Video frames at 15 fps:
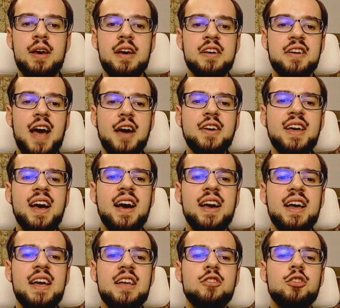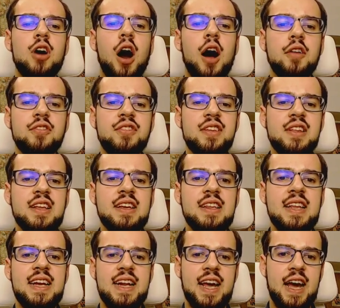Kaguya is constantly
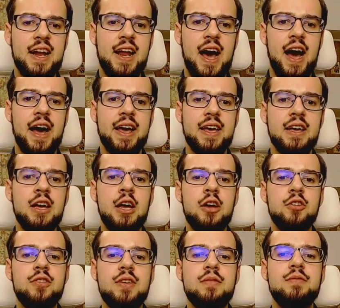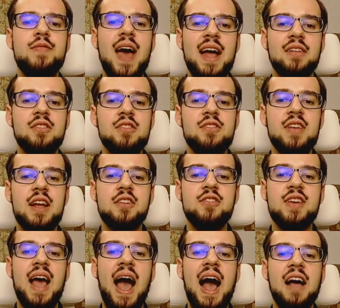leaning on Ai. She vents and
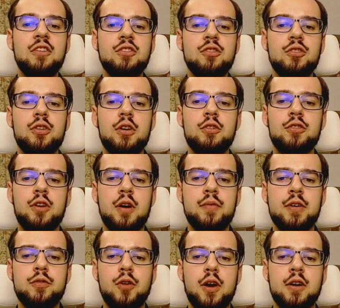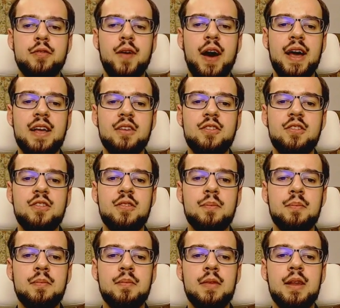she asks her servant for advice.
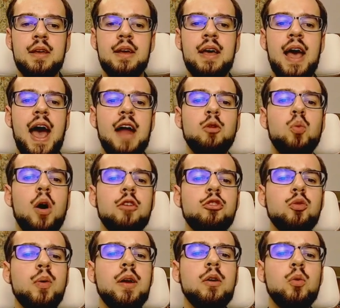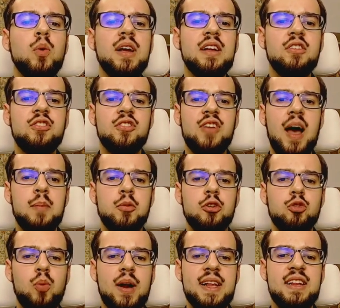And once we reach Chapter
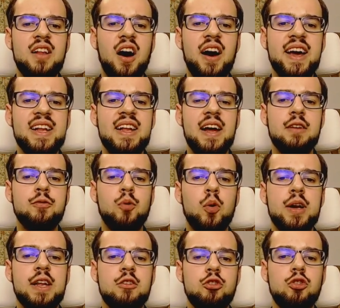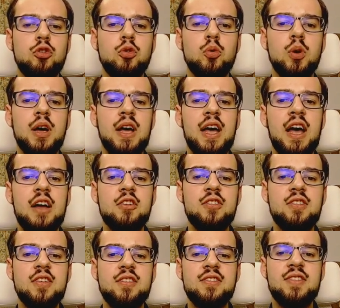29 and 42,
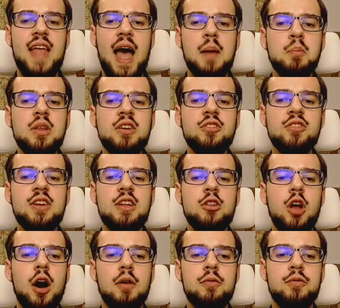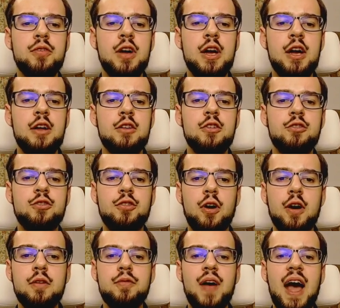she's established enough to
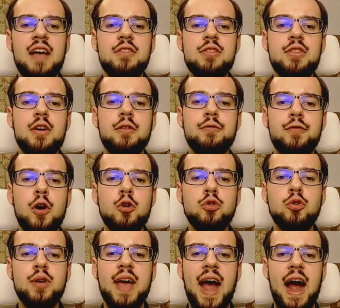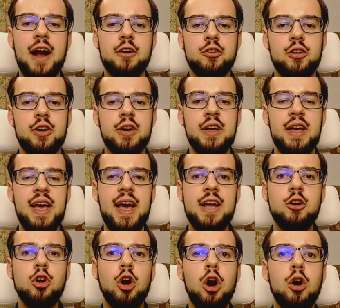serve as their focal character in
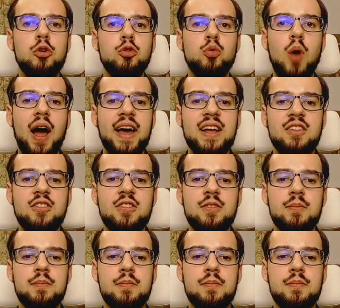her own right.